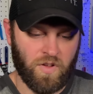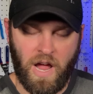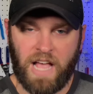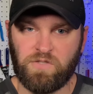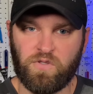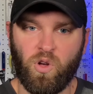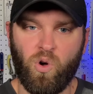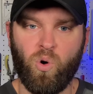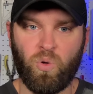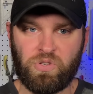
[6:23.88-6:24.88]
as for the
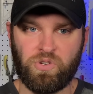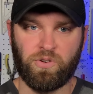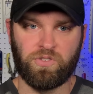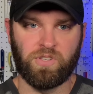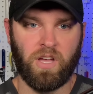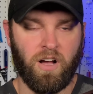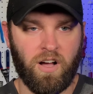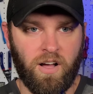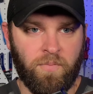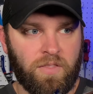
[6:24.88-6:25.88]
holsters,
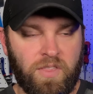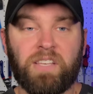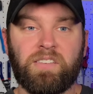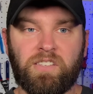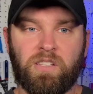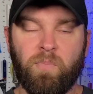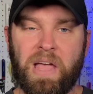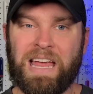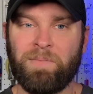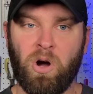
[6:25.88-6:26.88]
this is the
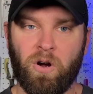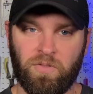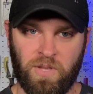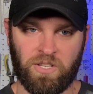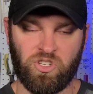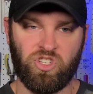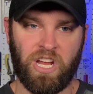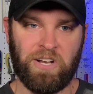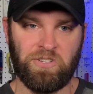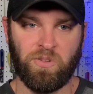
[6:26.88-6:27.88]
main part that has
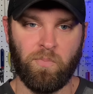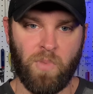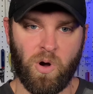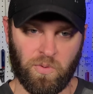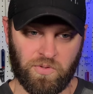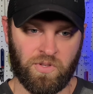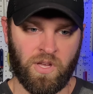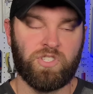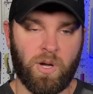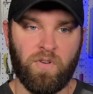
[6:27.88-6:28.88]
changed the
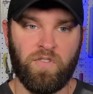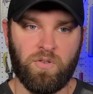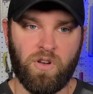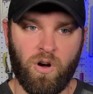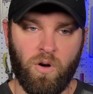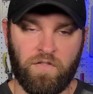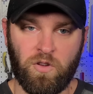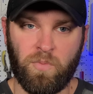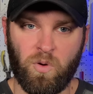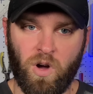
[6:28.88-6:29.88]
most. Some of you know, if
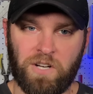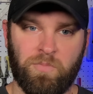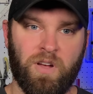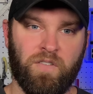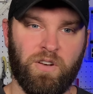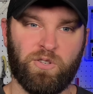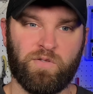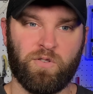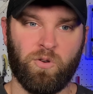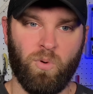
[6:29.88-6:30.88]
you've been watching my
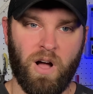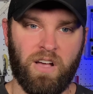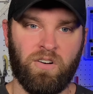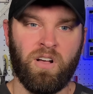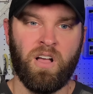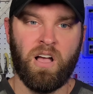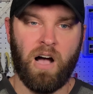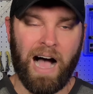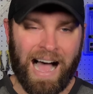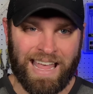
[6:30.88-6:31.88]
videos for a while,
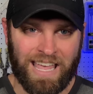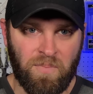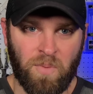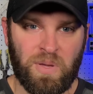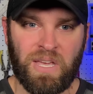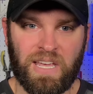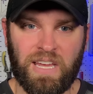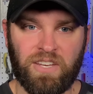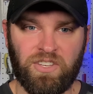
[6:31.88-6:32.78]
I am a PE